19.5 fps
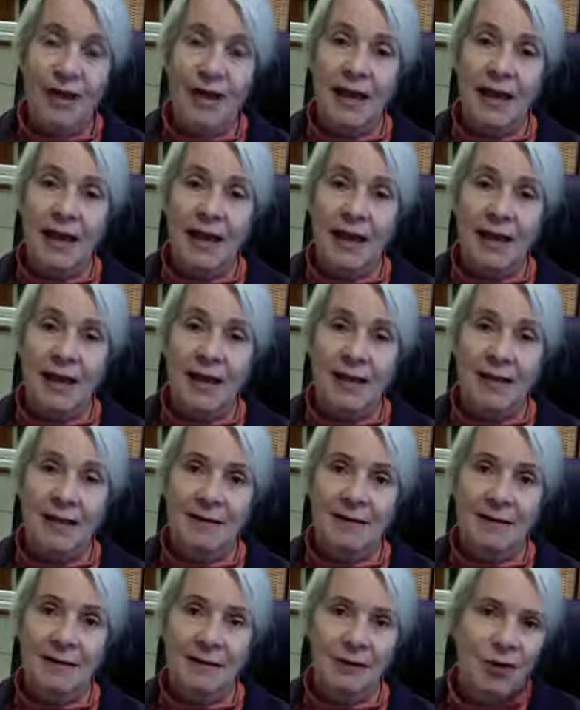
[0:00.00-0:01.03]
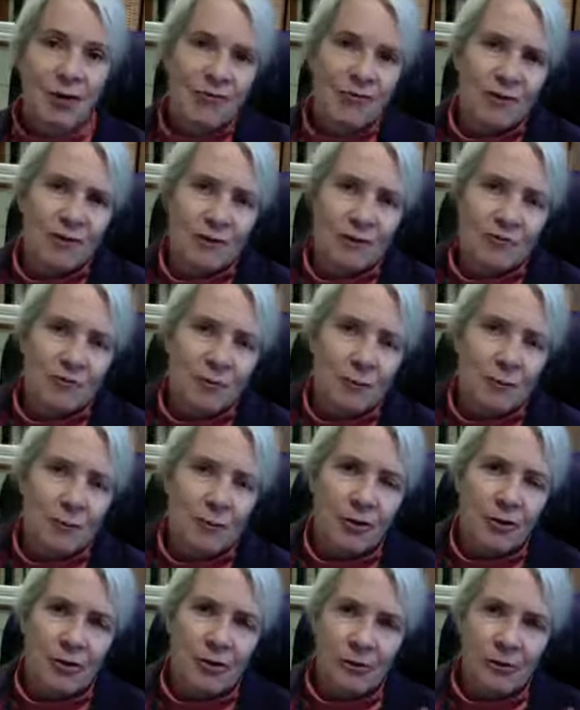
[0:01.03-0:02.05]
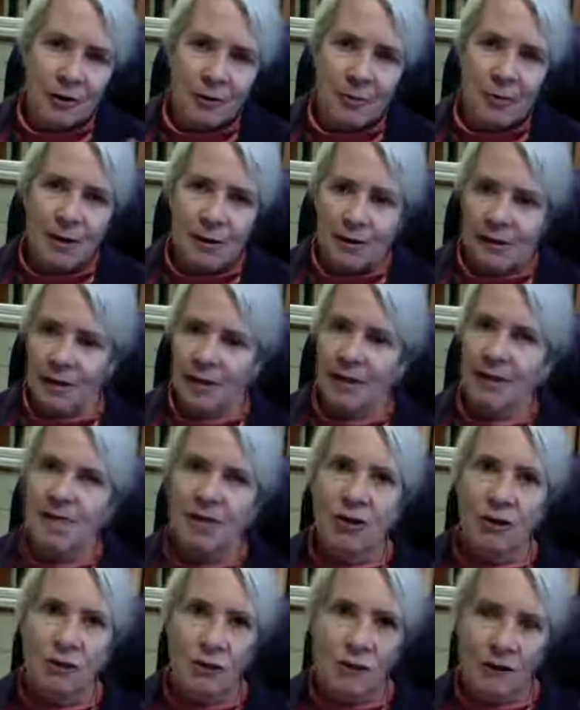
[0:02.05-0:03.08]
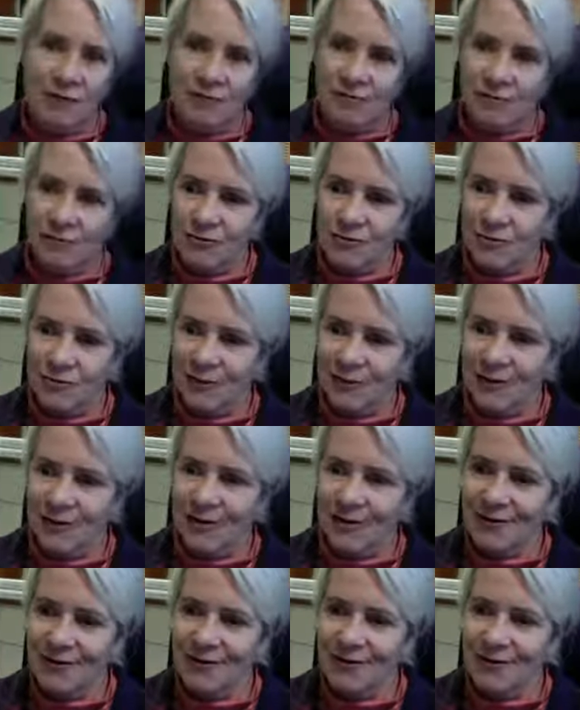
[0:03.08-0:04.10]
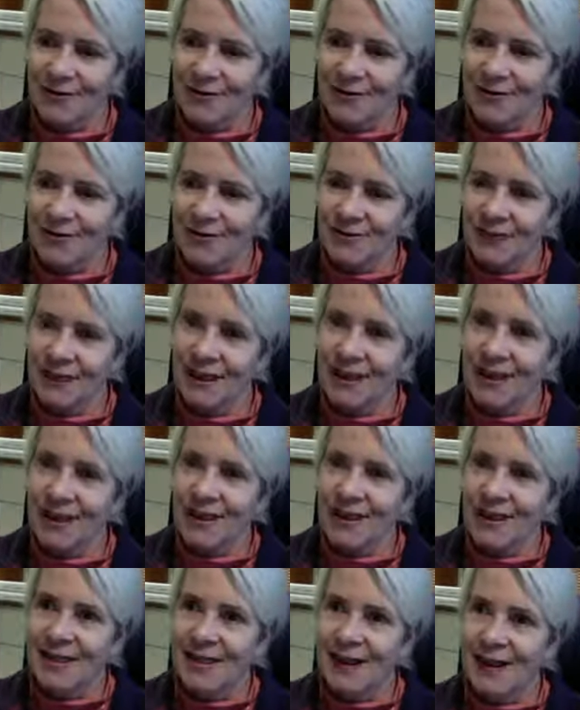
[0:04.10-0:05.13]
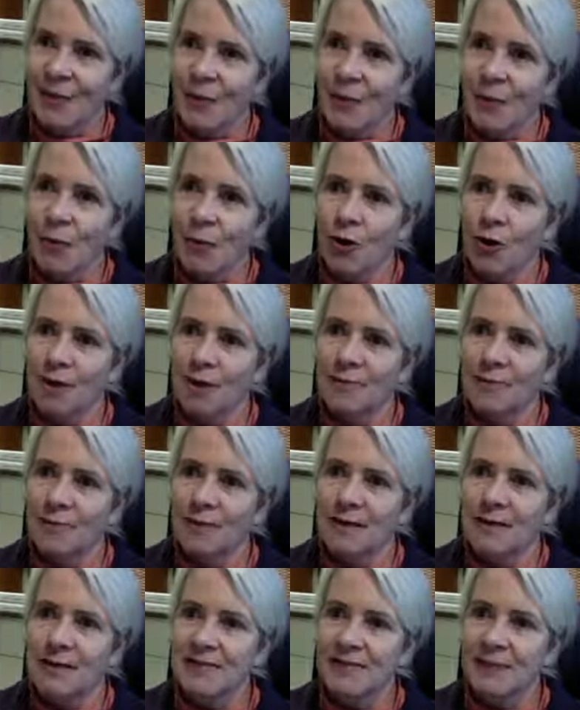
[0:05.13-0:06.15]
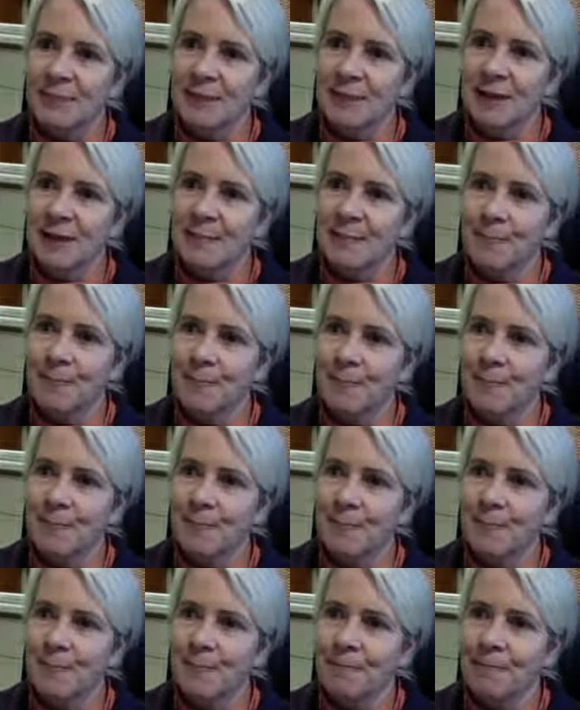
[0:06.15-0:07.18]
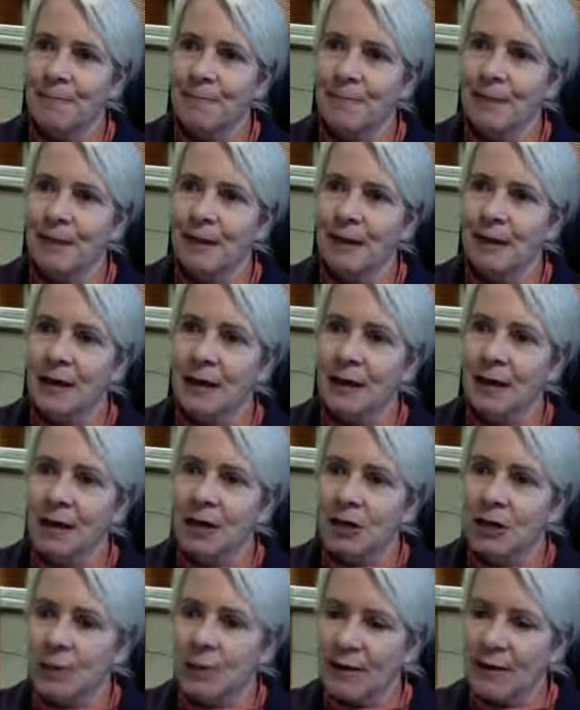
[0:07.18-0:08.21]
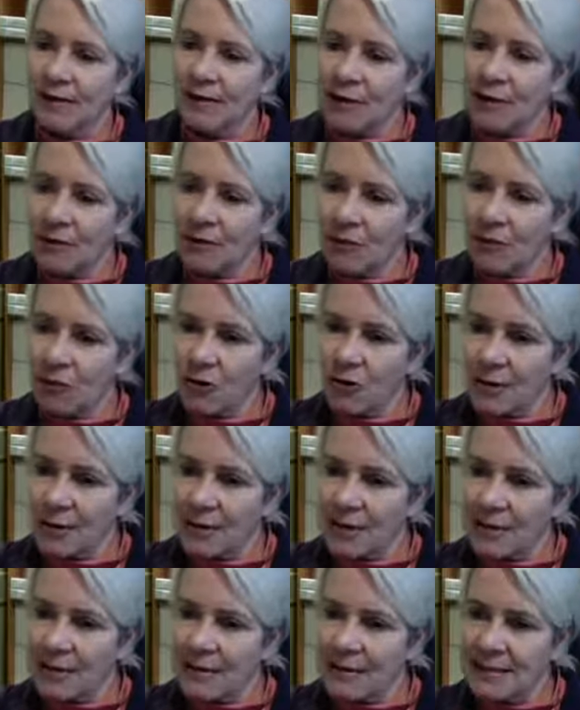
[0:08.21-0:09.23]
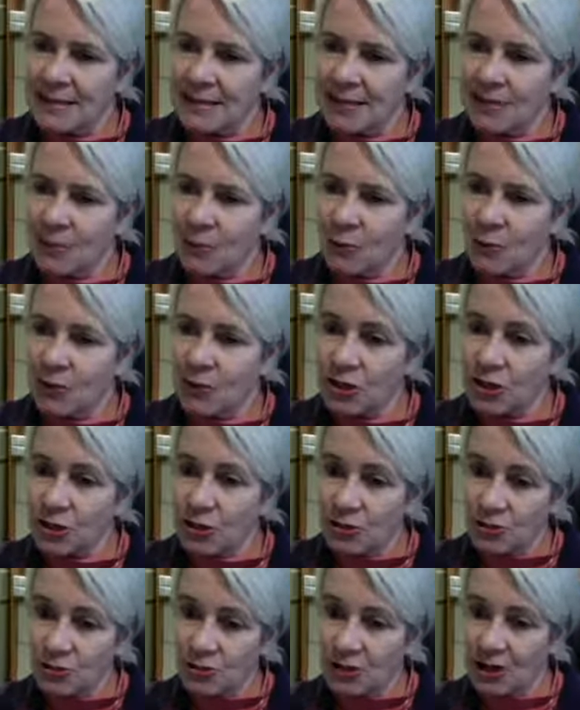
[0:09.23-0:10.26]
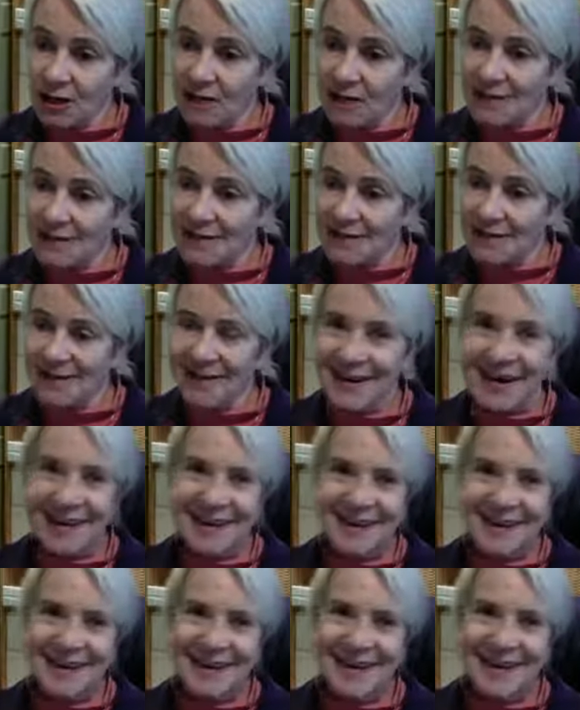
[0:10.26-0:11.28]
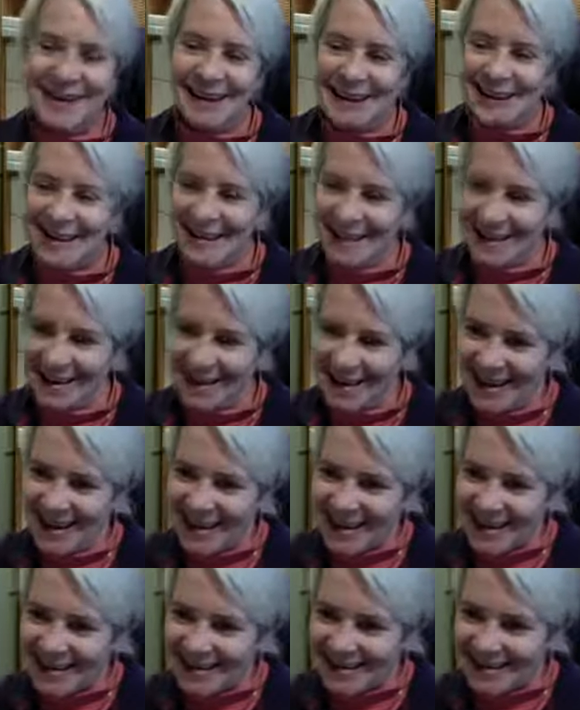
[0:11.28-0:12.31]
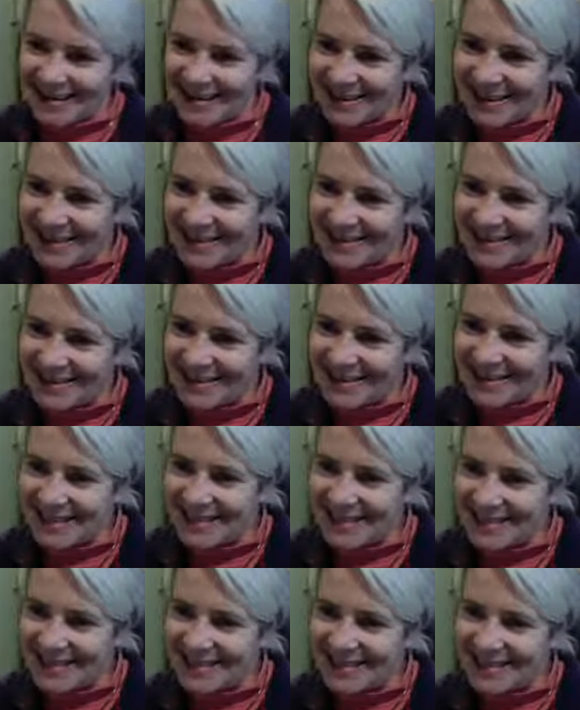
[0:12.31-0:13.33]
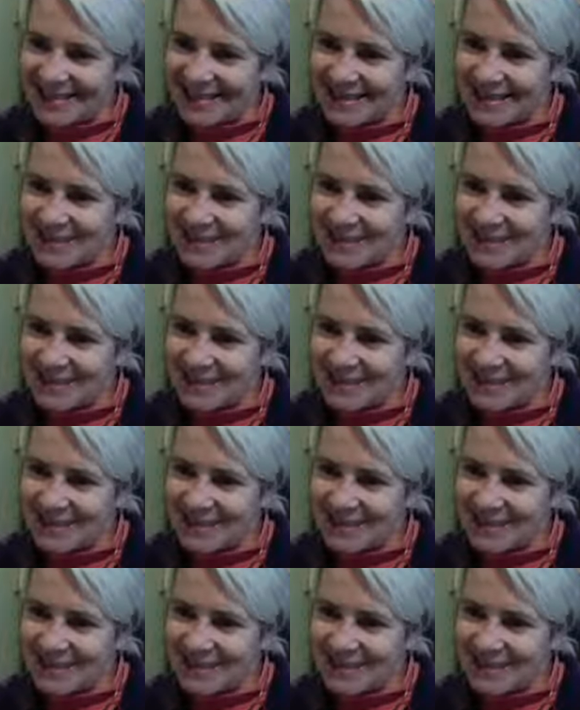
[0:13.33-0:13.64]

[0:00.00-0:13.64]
And I'm not really a trouble gardener. I'm a kind of a no guff, no sweat gardener. So that works best for me. Do we have any other comments? Any other questions? Oh, Darlene's here. Hi, Darlene. Darlene says,